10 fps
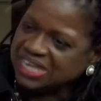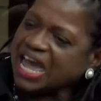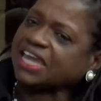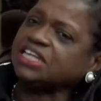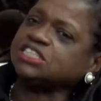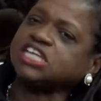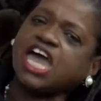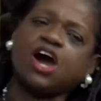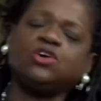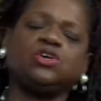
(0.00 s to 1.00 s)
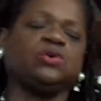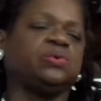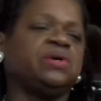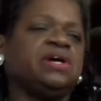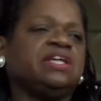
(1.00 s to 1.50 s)
And I can tell
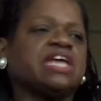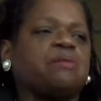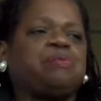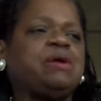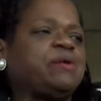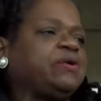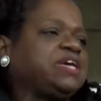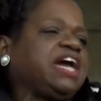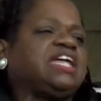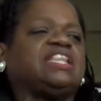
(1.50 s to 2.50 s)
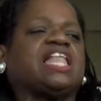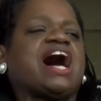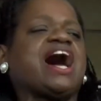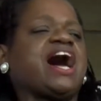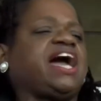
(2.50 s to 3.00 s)
you that people get in
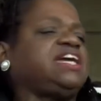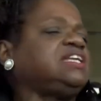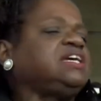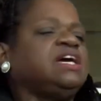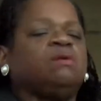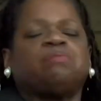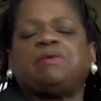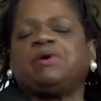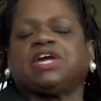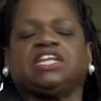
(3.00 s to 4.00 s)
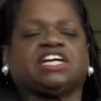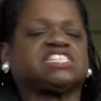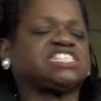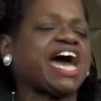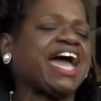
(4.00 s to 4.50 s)
line, people get
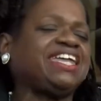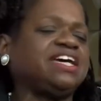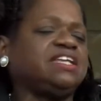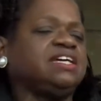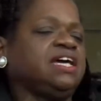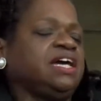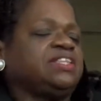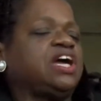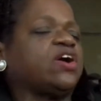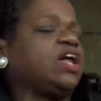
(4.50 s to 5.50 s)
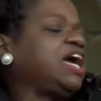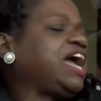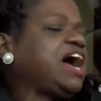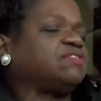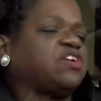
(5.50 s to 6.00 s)
excited. They're going to
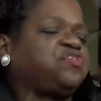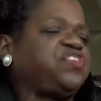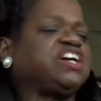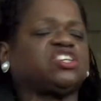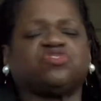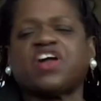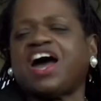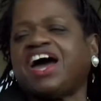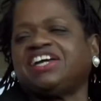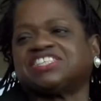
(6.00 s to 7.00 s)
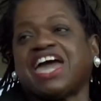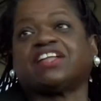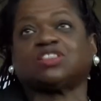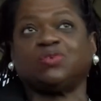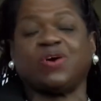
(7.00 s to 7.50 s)
have the fish fries
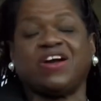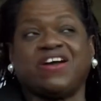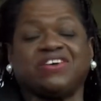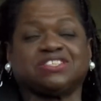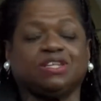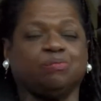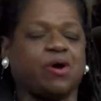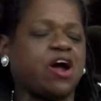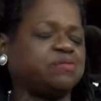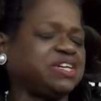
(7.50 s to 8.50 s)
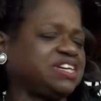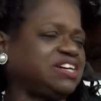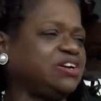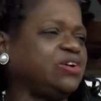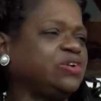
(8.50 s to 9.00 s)
afterwards and the
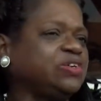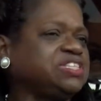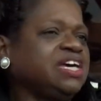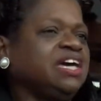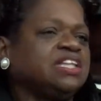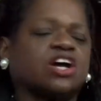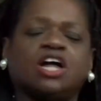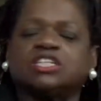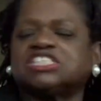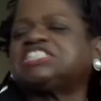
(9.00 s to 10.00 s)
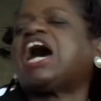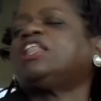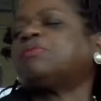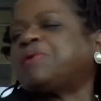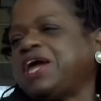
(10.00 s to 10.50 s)
barbecues. They're going to
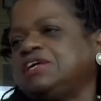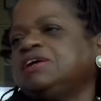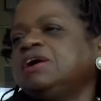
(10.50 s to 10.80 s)
celebrate.